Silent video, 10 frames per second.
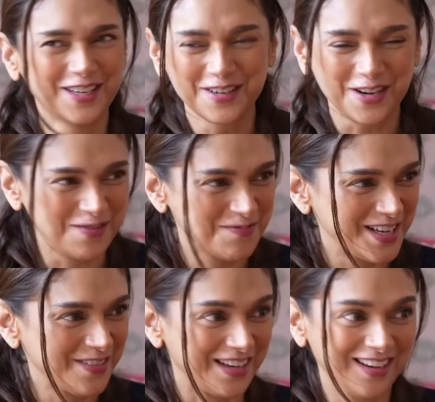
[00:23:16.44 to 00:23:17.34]
that have come
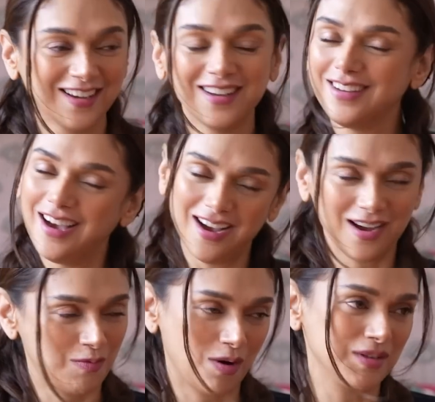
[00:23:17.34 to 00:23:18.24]
my way,
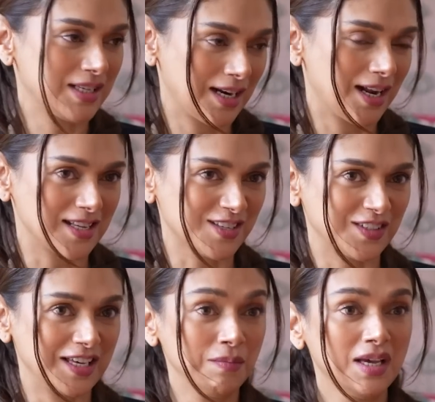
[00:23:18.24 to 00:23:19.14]
I promise I didn't ask
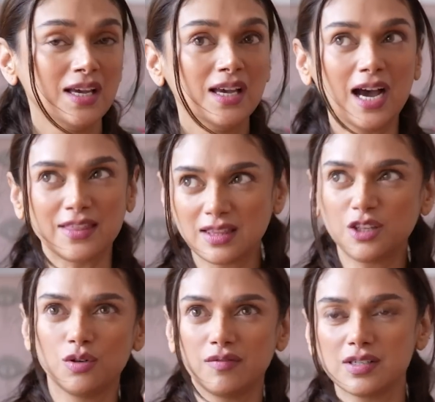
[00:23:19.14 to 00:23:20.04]
for them. I think
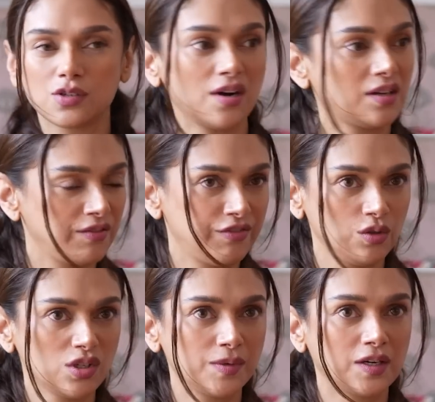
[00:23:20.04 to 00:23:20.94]
the universe got confused